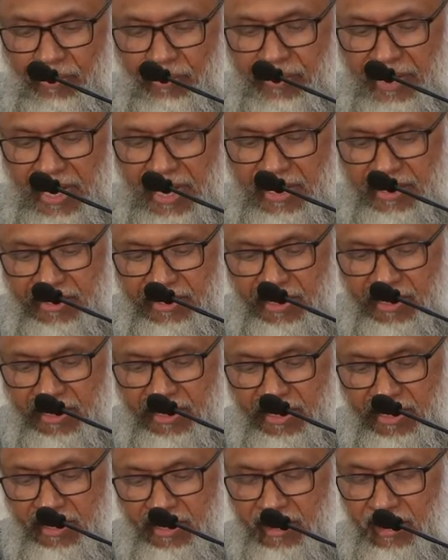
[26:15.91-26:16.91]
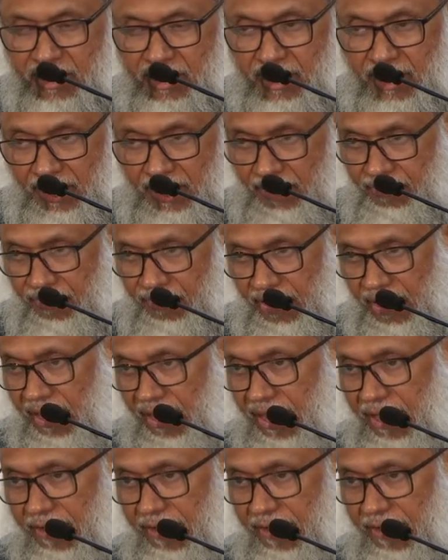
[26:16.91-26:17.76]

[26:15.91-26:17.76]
be entering hellfire.